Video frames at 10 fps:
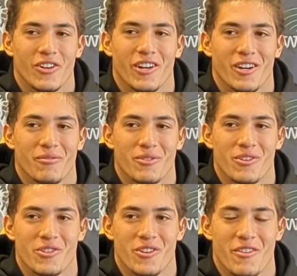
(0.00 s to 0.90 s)
Oh yeah, for
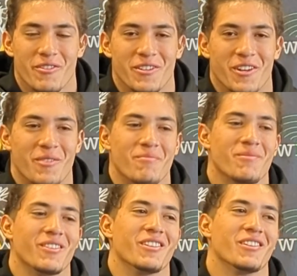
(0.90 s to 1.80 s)
sure, every time.
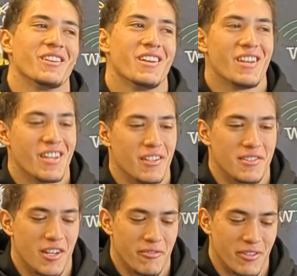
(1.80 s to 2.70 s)
Yeah,
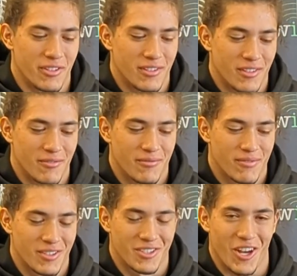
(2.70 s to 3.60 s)
that's definitely an
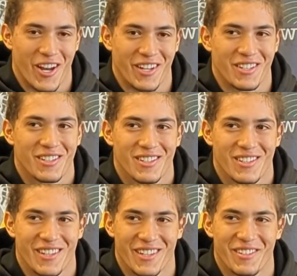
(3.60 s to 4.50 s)
exciting
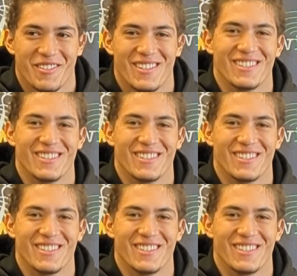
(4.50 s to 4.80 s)
thing.